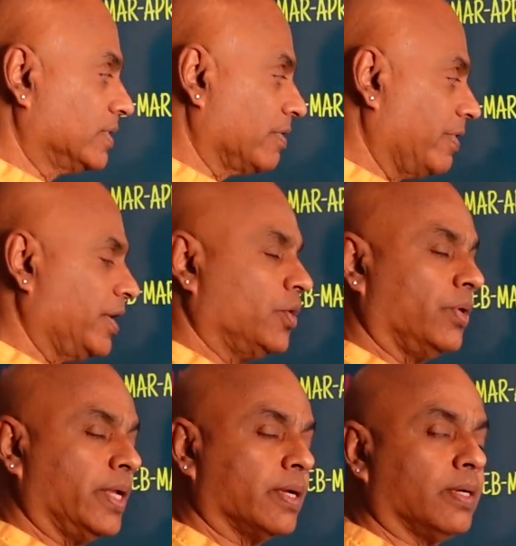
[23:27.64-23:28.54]
It's a very
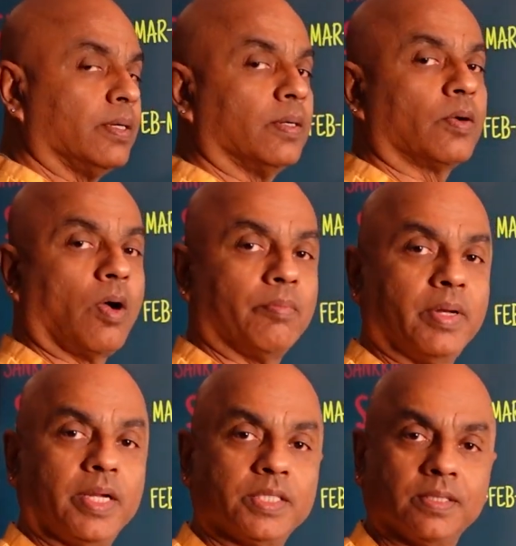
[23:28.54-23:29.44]
unique
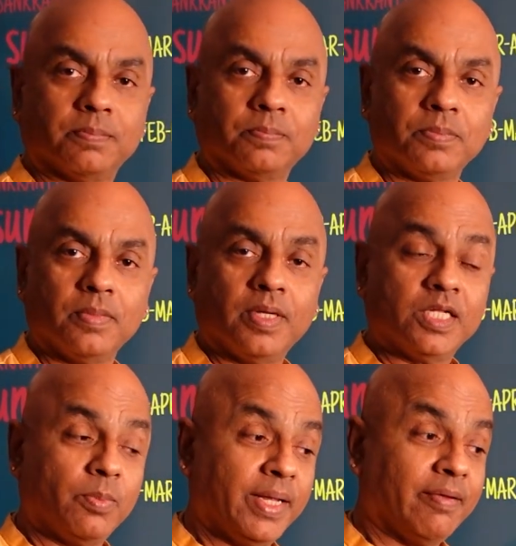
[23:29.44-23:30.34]
combination.
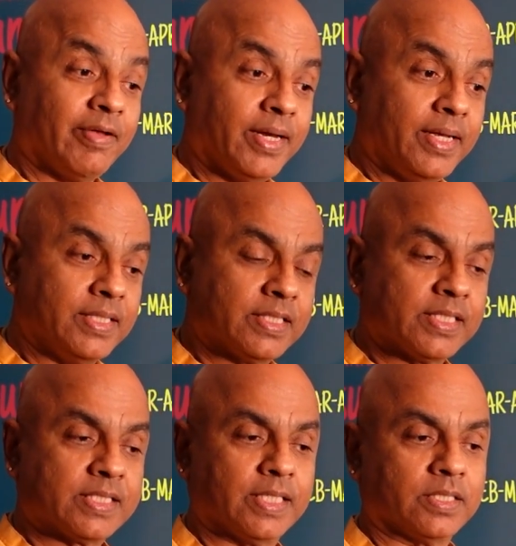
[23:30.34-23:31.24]
It'll be very
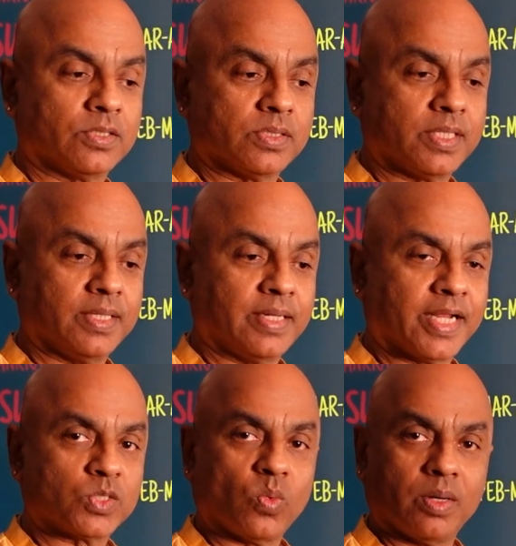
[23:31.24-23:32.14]
interesting to see in the
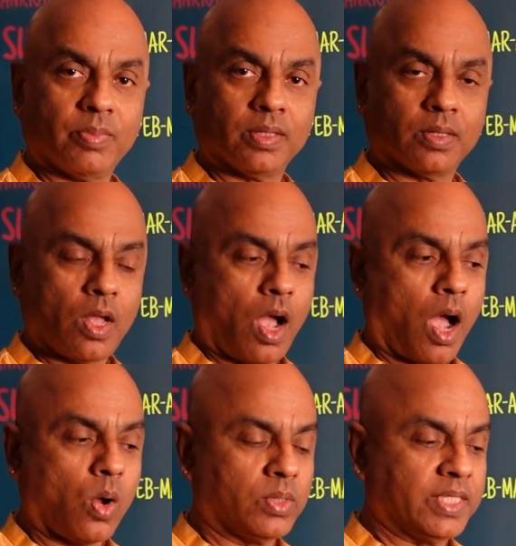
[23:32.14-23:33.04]
next one month
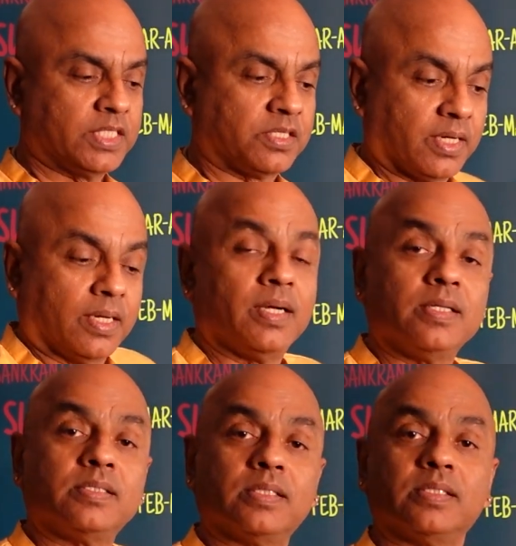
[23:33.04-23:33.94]
how this
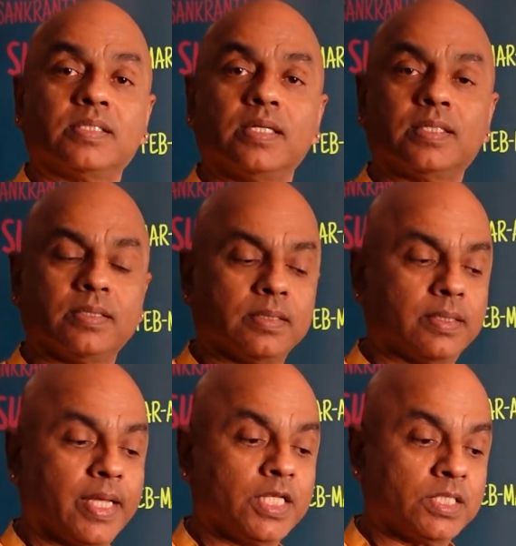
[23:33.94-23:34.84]
triggers certain
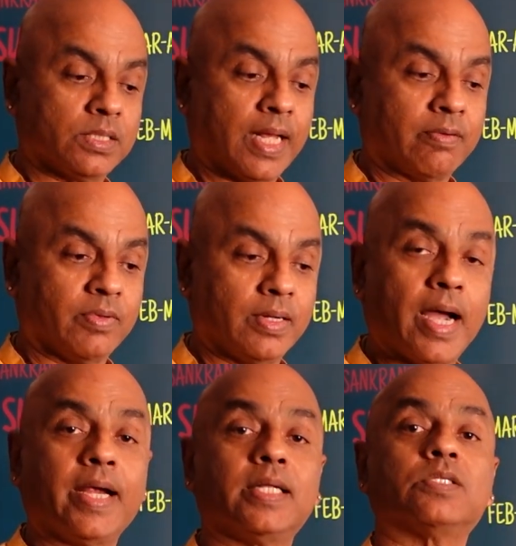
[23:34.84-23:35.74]
things that will
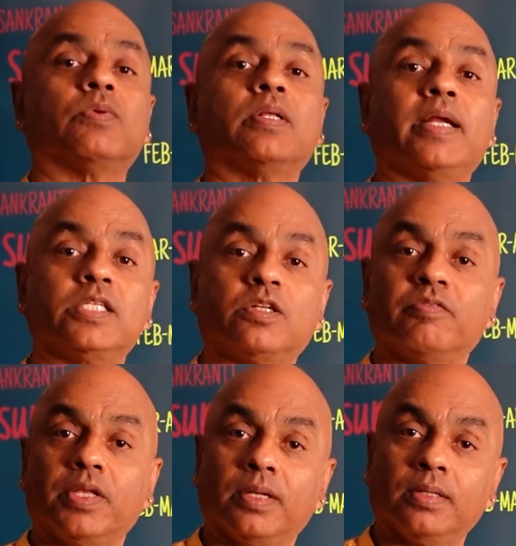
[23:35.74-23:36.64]
guide us for the rest
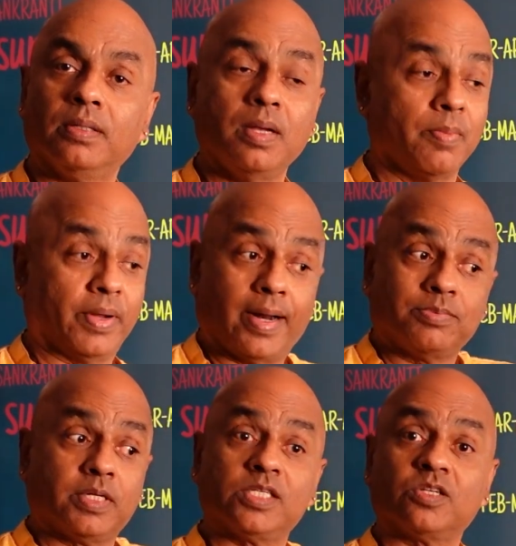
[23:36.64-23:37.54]
of the year,
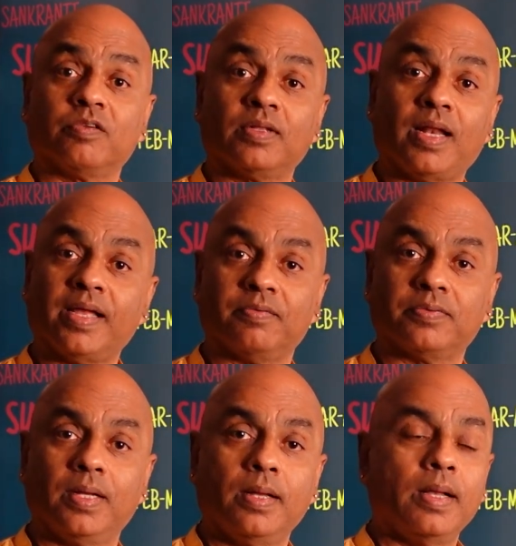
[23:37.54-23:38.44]
perhaps the rest of the
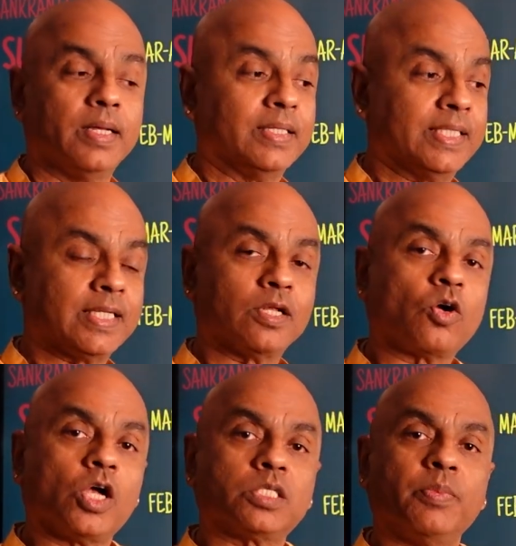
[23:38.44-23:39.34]
life. These are the
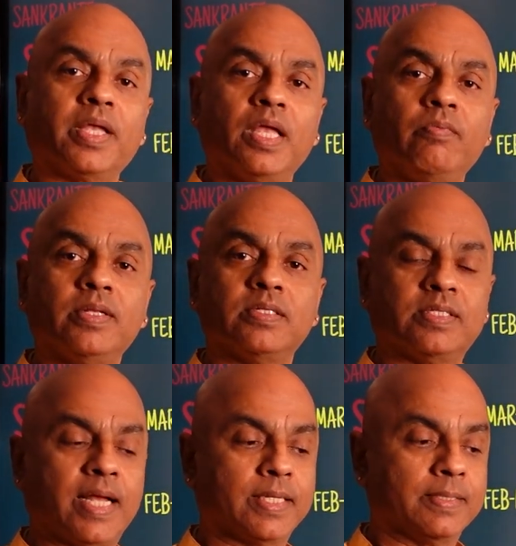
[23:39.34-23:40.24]
cosmic
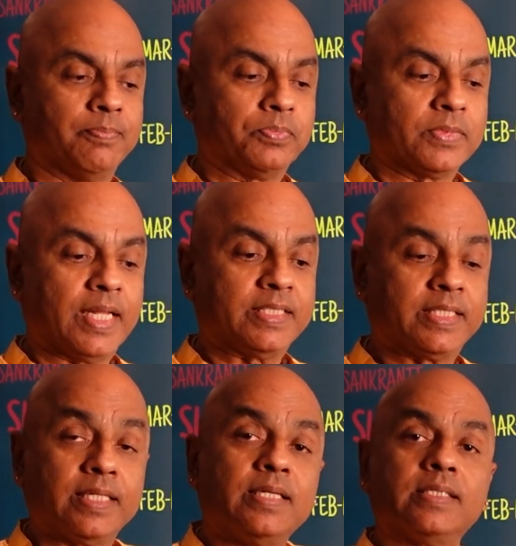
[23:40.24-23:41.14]
events that, that
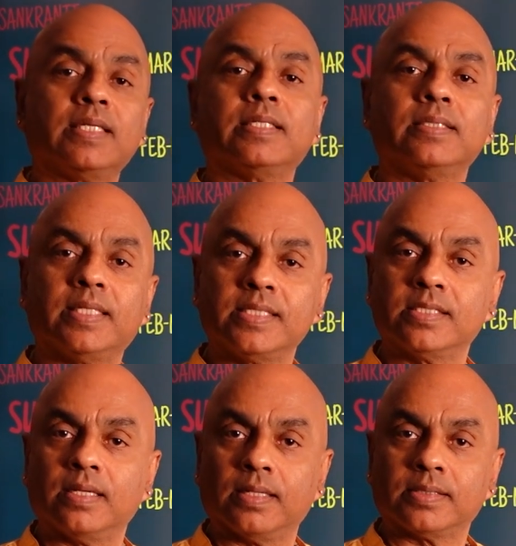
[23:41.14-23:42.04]
trigger certain
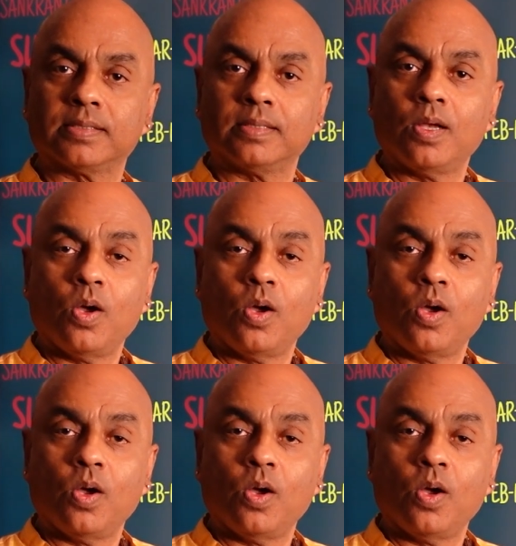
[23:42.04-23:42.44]
things in us.